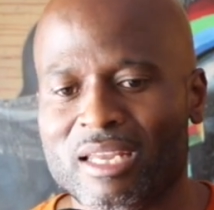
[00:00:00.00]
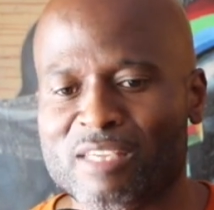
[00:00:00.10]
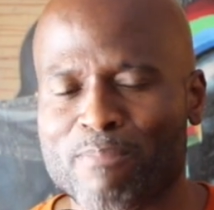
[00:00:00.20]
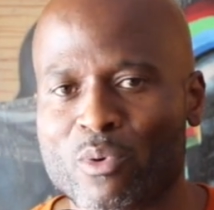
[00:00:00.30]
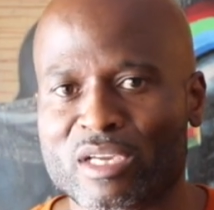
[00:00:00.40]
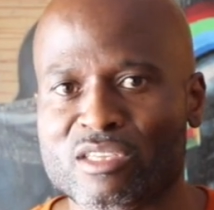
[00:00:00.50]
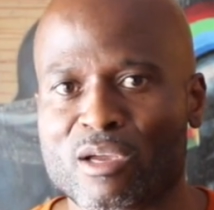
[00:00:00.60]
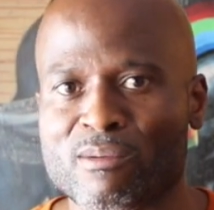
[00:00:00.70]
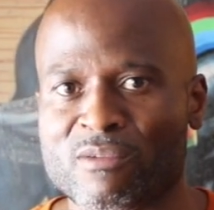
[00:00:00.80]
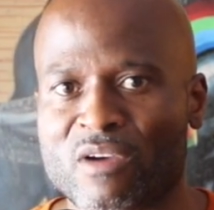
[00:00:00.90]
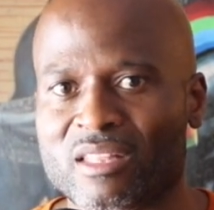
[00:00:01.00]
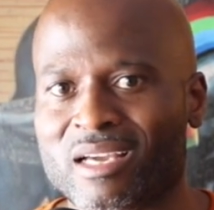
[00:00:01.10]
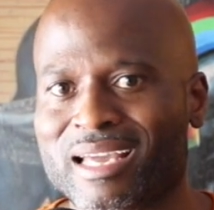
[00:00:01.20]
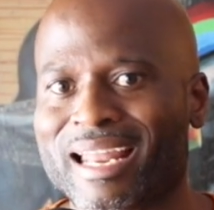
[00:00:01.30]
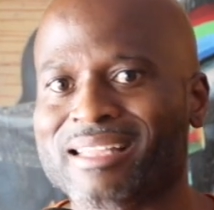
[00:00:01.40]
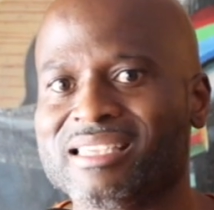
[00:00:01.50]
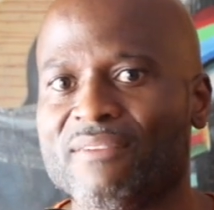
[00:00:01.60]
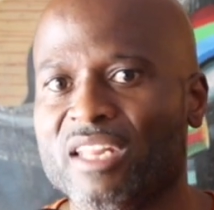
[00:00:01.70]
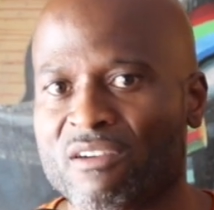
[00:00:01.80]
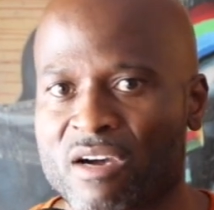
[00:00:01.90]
They spoke in terms of the collectivity of